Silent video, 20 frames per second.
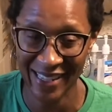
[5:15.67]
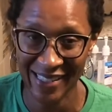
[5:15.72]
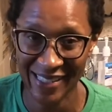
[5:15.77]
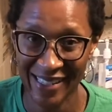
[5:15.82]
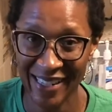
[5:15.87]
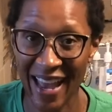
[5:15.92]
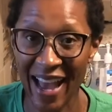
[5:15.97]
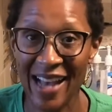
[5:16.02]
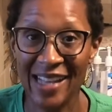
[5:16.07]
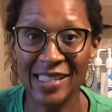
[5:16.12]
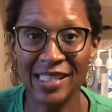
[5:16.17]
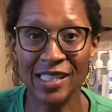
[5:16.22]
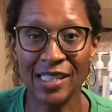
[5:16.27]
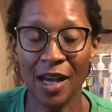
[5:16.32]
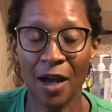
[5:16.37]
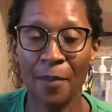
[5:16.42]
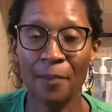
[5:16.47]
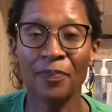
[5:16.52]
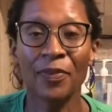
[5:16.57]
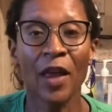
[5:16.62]
It has
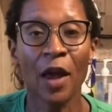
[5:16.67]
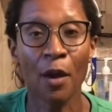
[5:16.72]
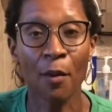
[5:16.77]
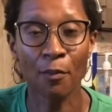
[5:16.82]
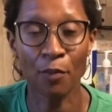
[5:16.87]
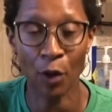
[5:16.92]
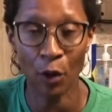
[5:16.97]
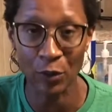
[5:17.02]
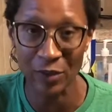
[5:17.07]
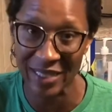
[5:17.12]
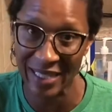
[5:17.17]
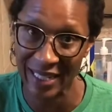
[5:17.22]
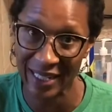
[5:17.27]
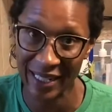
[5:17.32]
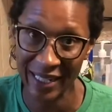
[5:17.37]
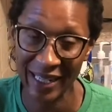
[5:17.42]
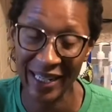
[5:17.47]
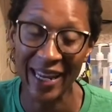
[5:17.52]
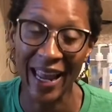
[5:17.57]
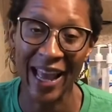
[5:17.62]
some protein in
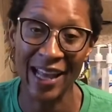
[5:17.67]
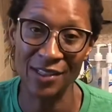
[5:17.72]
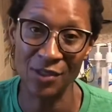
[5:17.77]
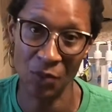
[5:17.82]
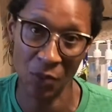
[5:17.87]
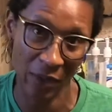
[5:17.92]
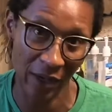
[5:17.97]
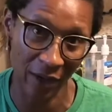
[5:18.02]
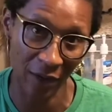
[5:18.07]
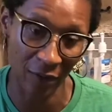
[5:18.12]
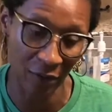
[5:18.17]
it as well.